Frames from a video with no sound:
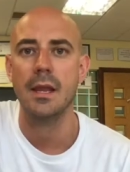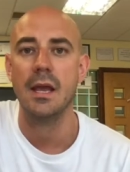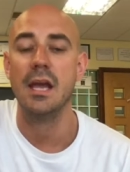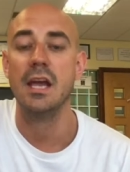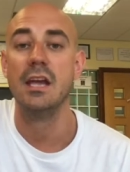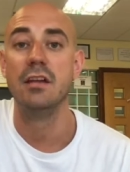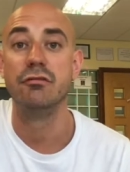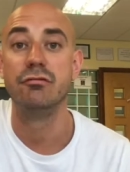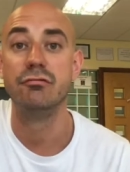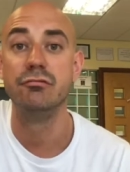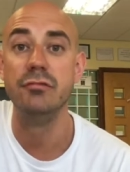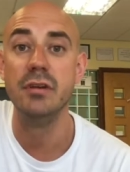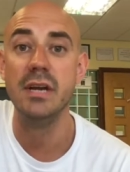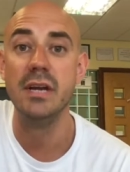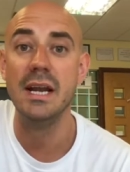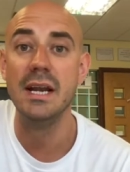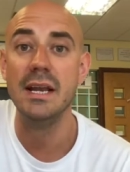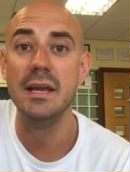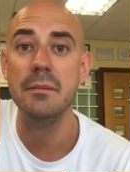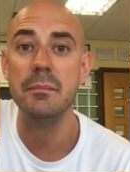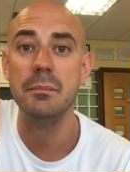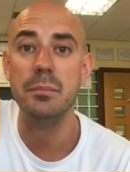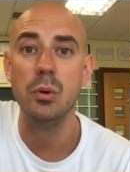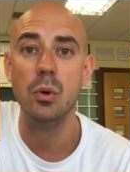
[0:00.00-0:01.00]
It's really
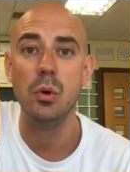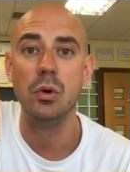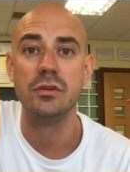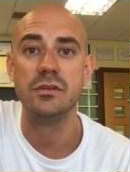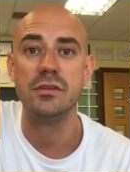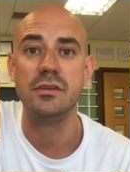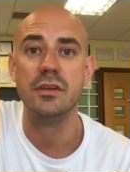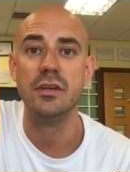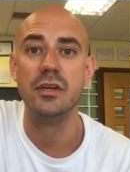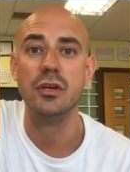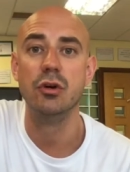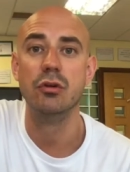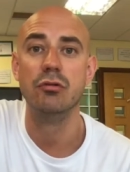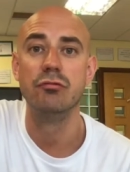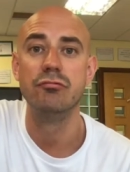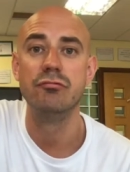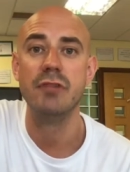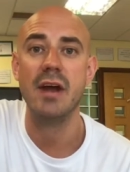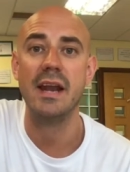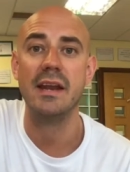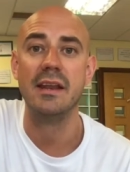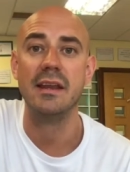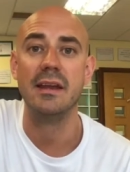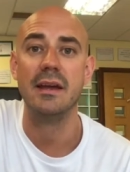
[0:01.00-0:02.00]
important that you're
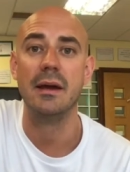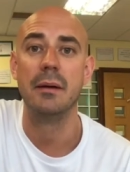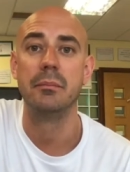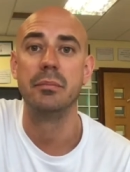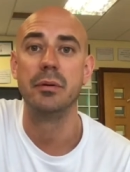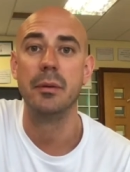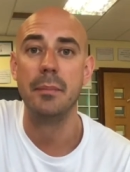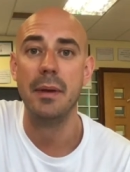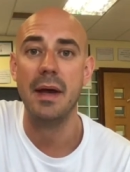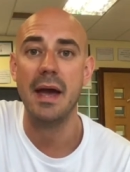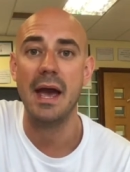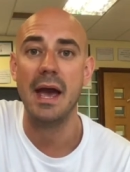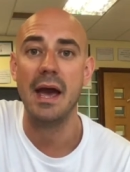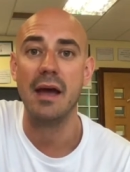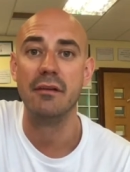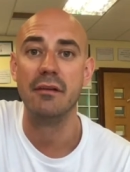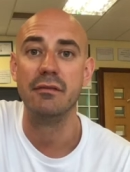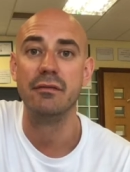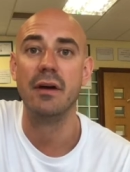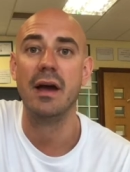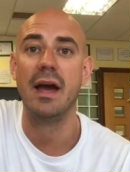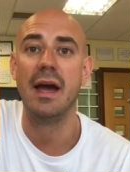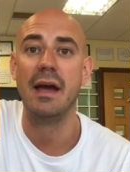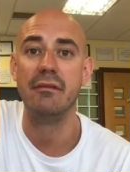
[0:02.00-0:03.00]
ready and prepared
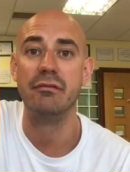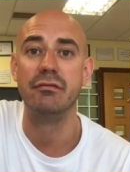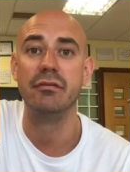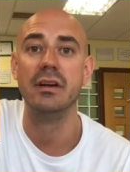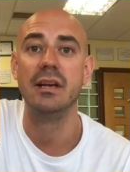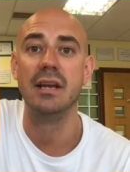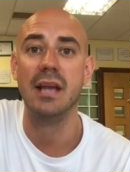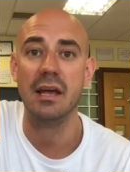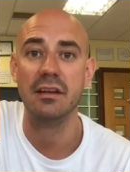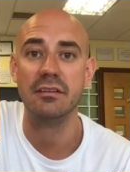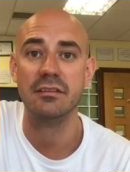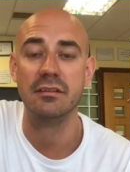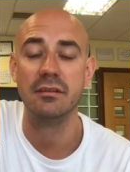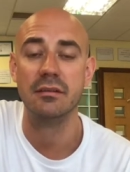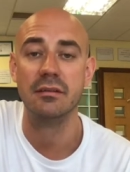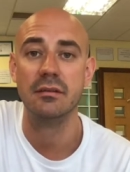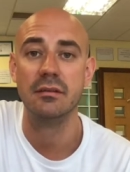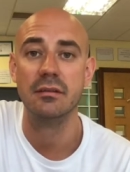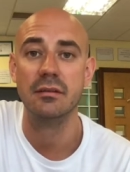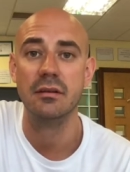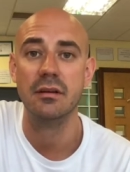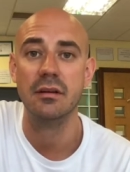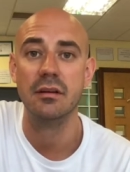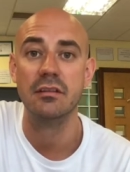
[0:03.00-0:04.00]
for every lesson.
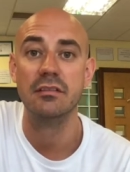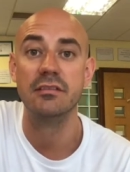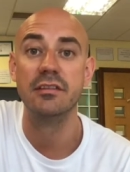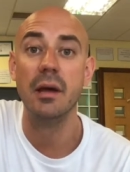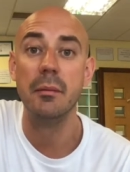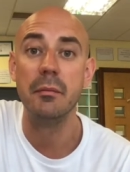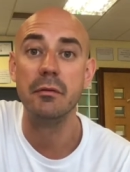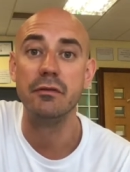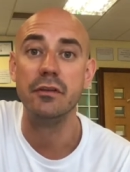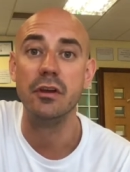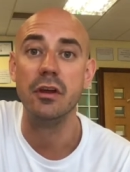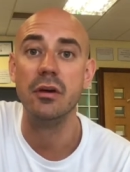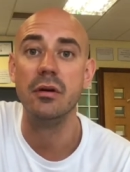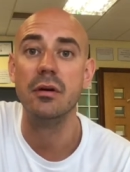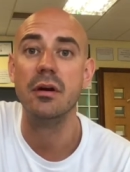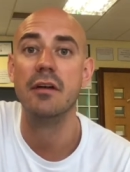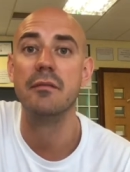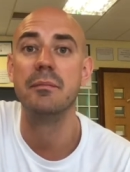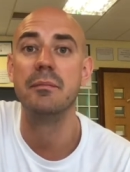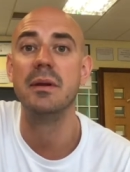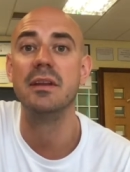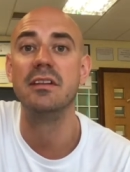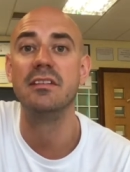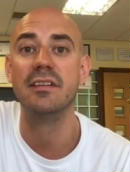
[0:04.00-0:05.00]
Some of you have
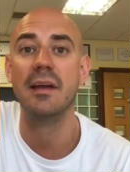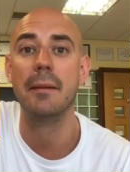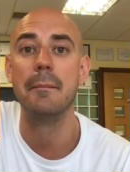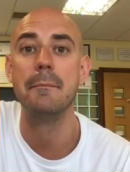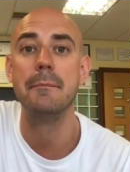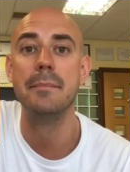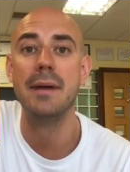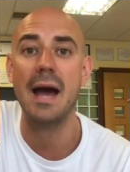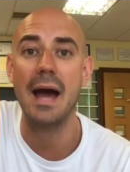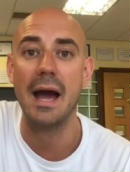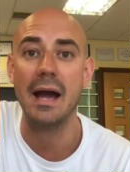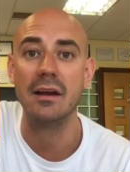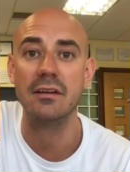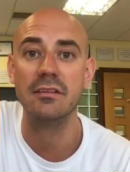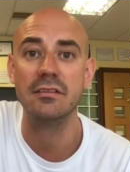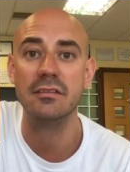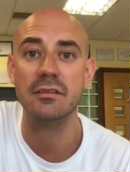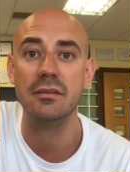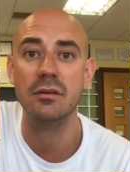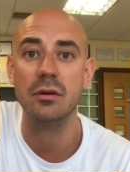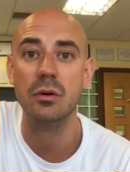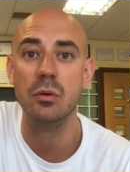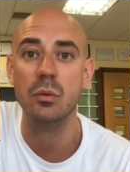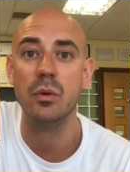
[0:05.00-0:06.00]
been sent packs
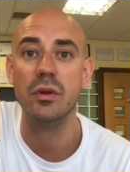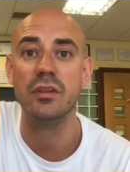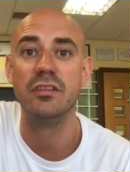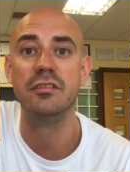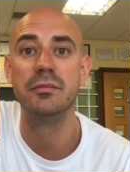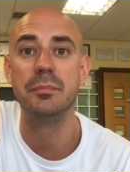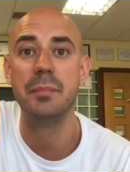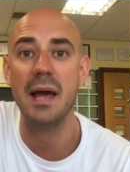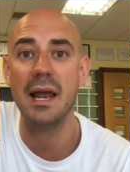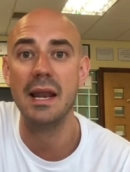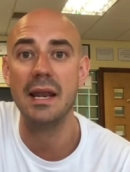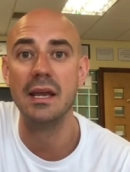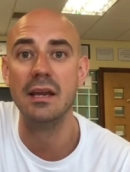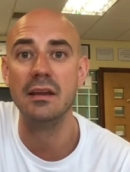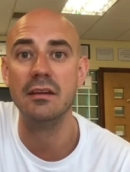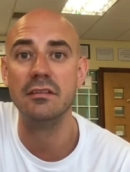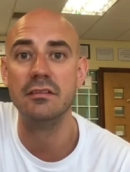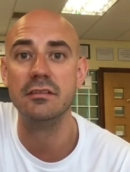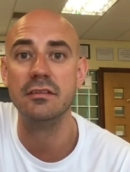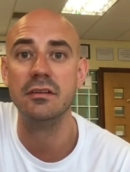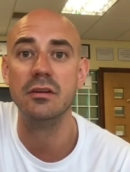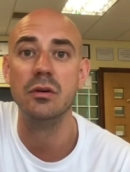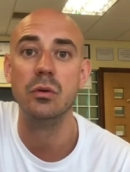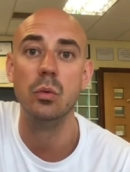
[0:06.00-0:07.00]
with
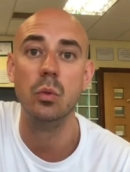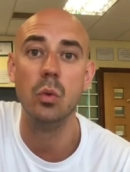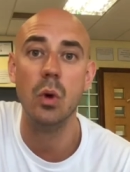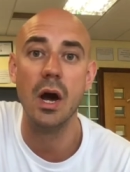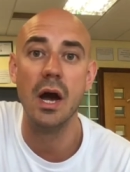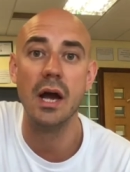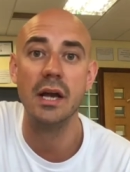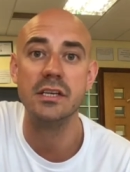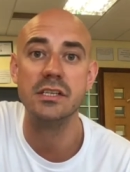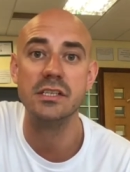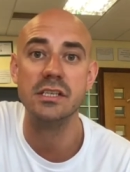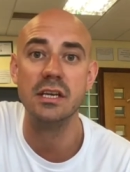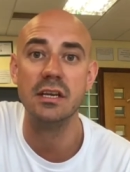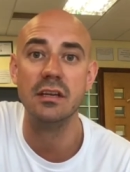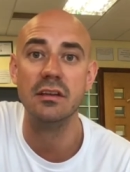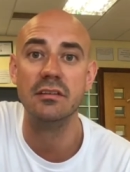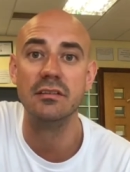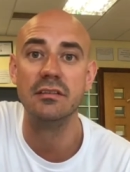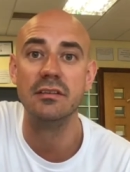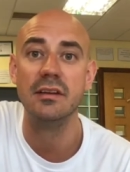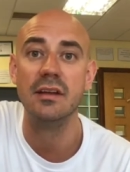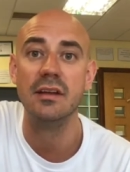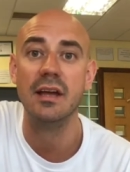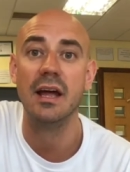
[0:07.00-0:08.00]
spellings,
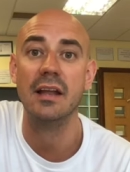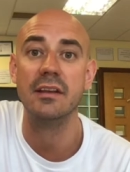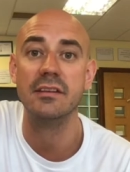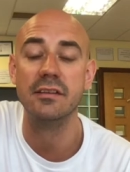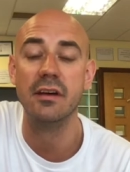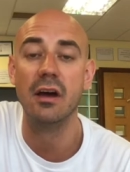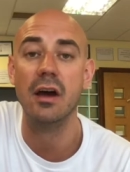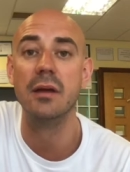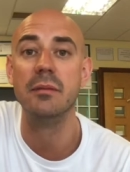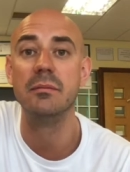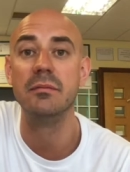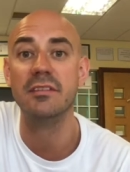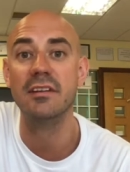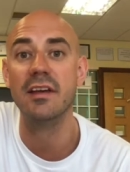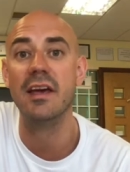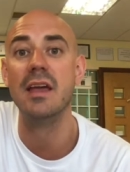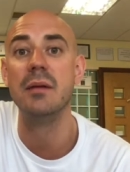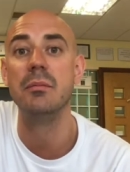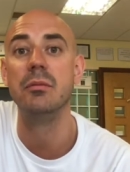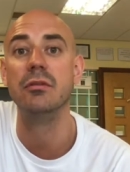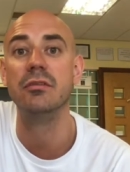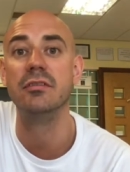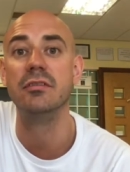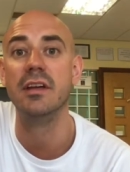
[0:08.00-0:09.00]
worksheets and times
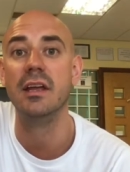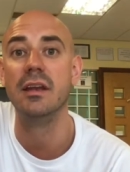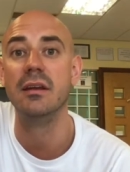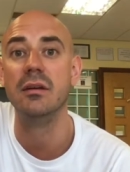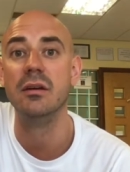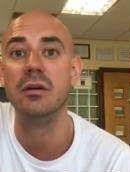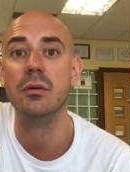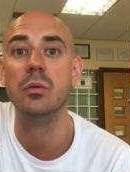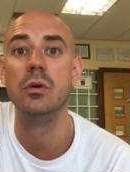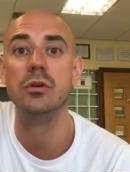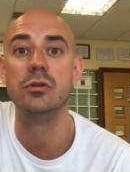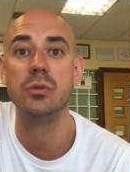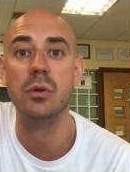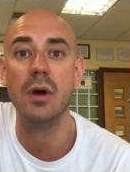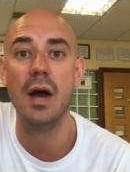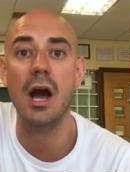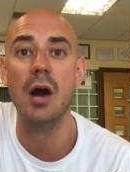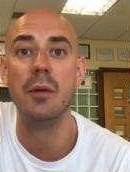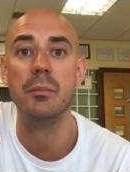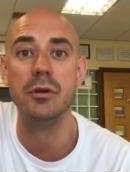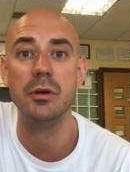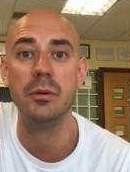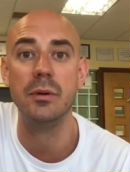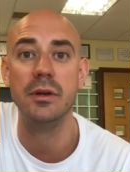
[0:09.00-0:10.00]
tables in, which will
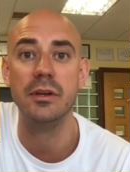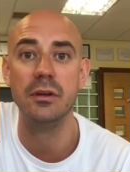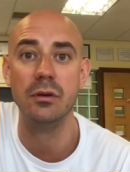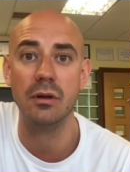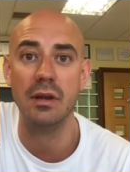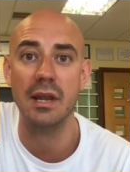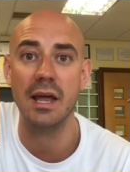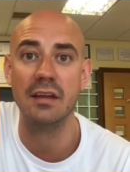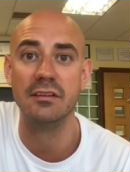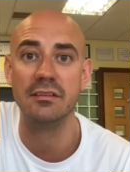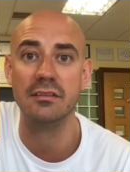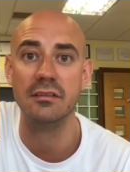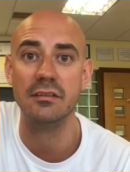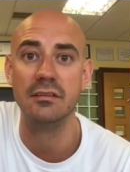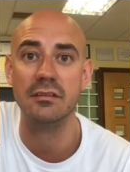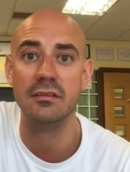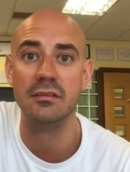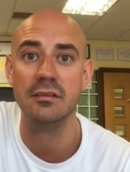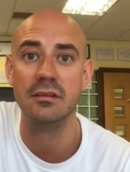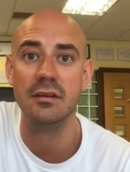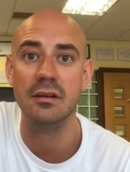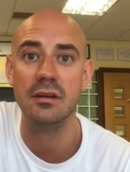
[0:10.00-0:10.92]
help you in your lessons.